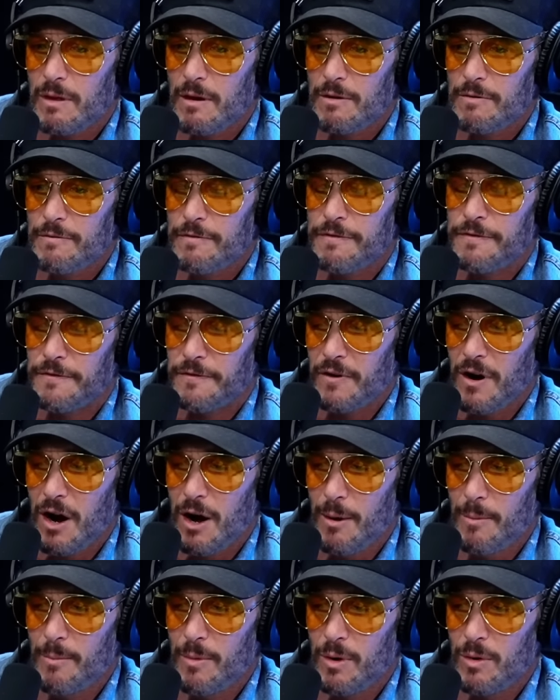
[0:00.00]

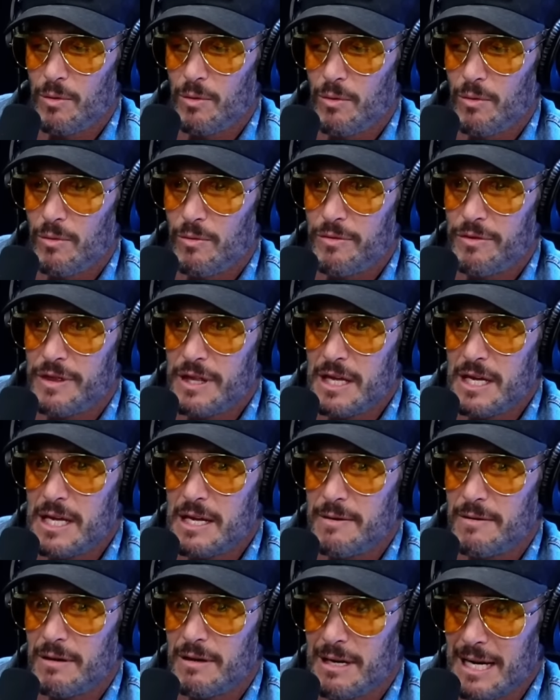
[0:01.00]
from
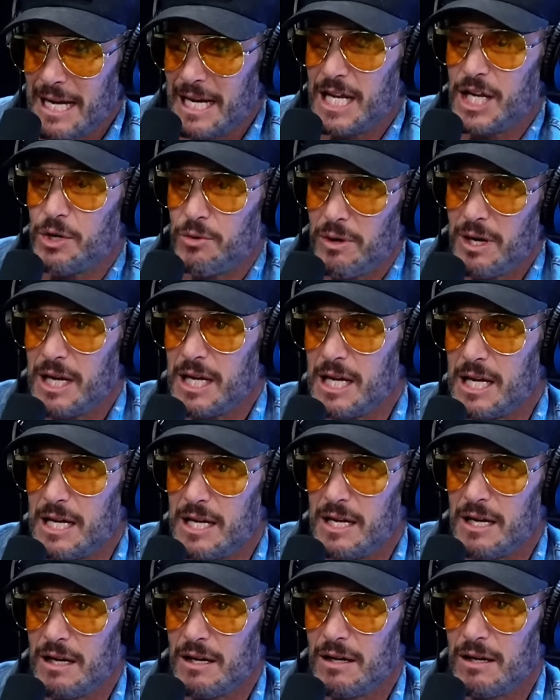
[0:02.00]
the nitty
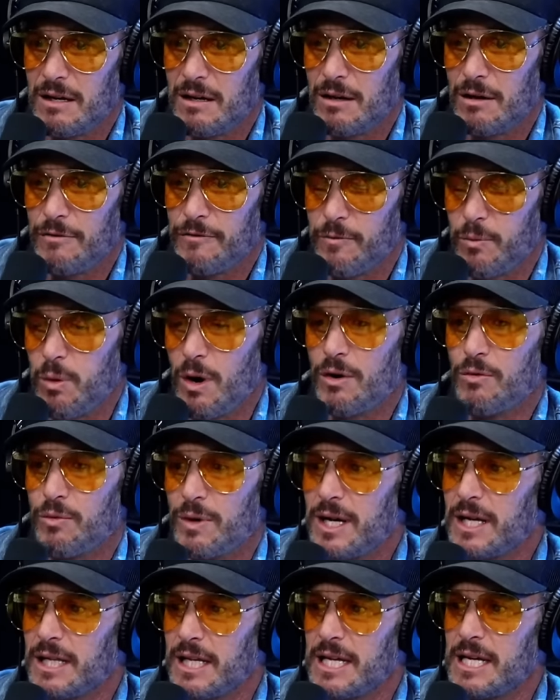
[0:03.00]
gritty of what
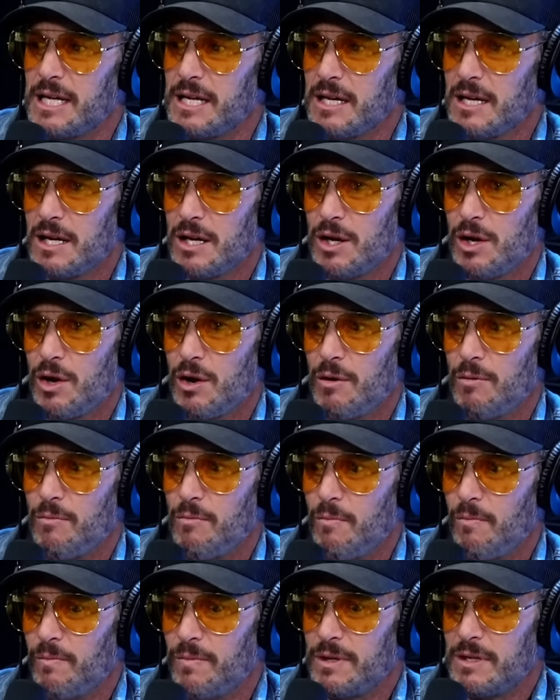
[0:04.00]
really
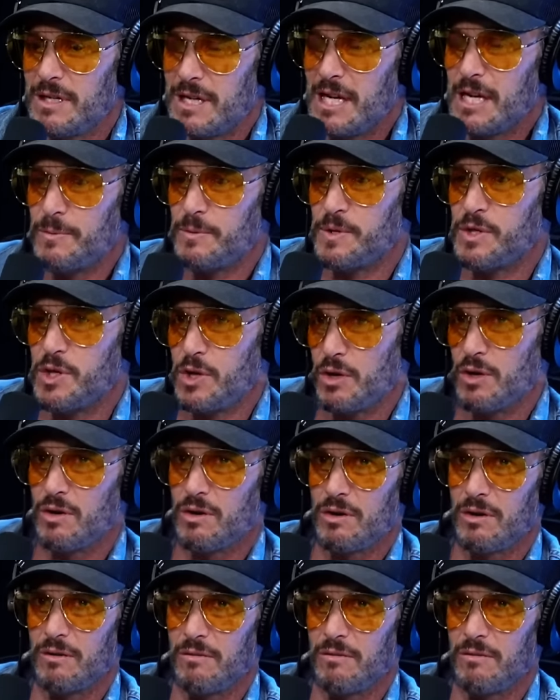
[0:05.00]
keeps your